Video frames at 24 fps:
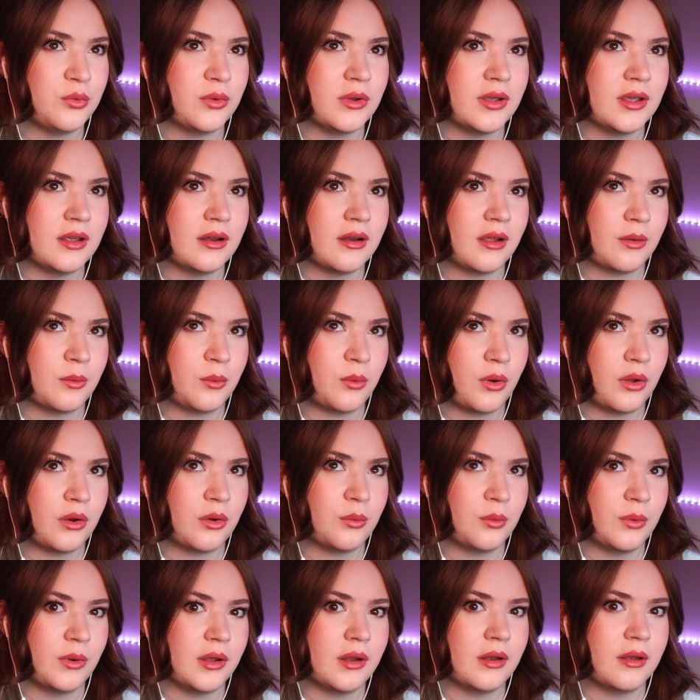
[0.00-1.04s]
read, I want to
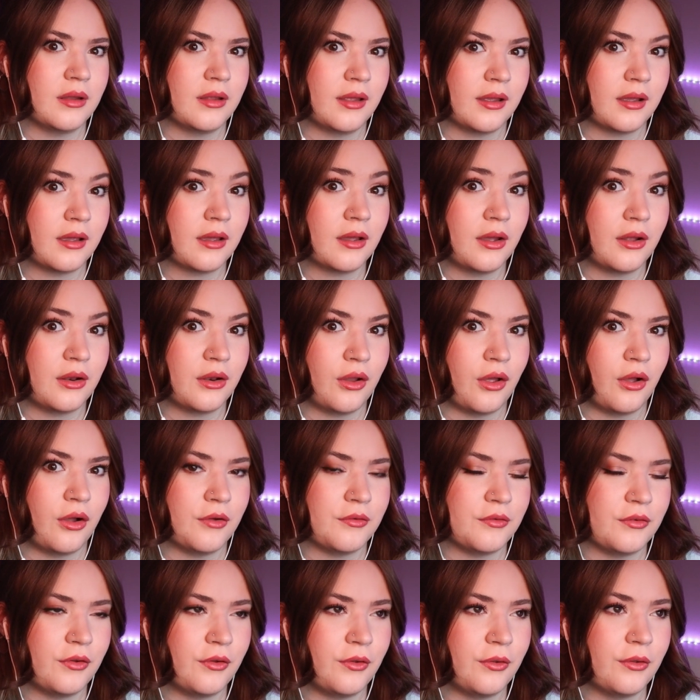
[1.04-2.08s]
read like a
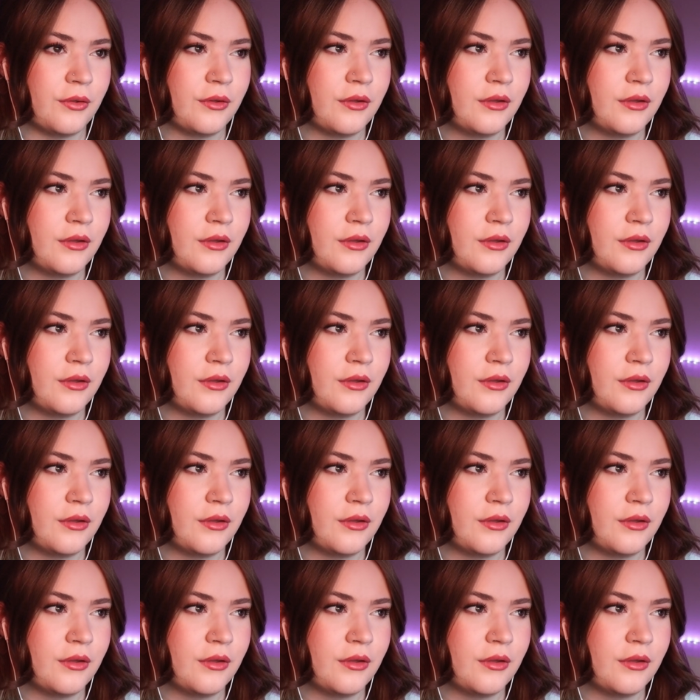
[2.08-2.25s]
novel.